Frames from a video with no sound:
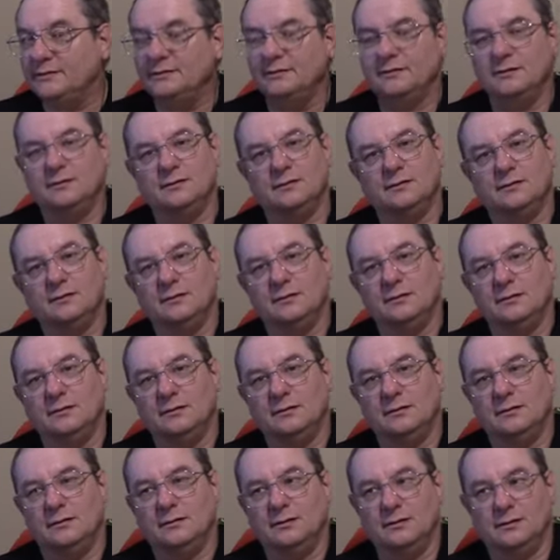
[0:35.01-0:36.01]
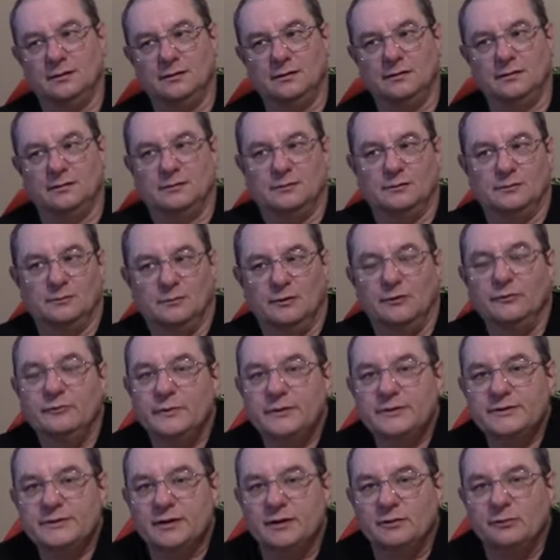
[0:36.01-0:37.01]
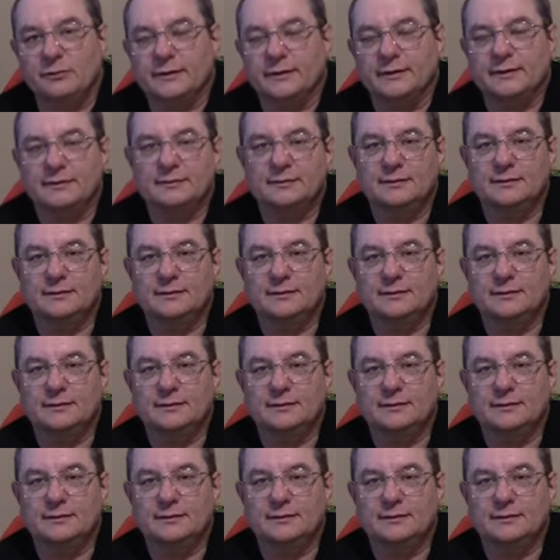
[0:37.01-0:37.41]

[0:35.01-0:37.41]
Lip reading: and one reason only.